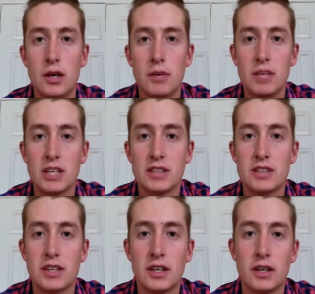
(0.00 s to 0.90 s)
because
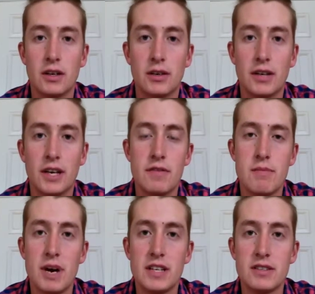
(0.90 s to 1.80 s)
they have the
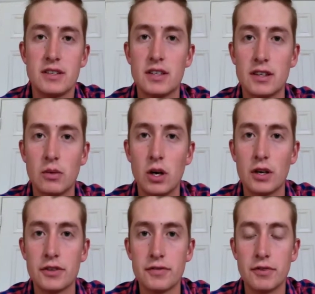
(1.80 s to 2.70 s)
mindset that the
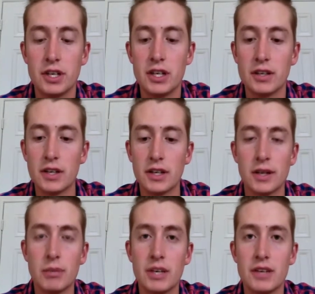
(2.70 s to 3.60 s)
water's free and they're going
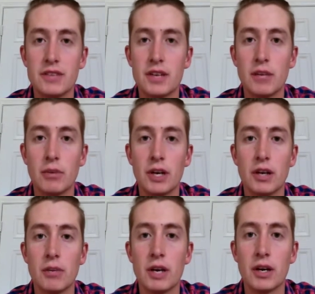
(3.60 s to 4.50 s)
to pay the same rate
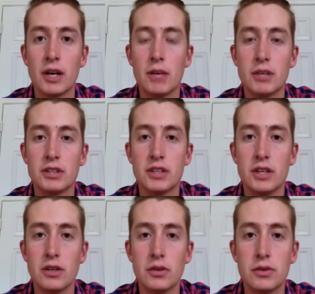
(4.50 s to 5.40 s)
no matter how much they
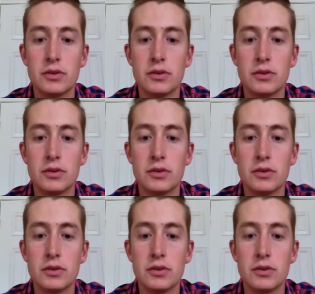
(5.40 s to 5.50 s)
use.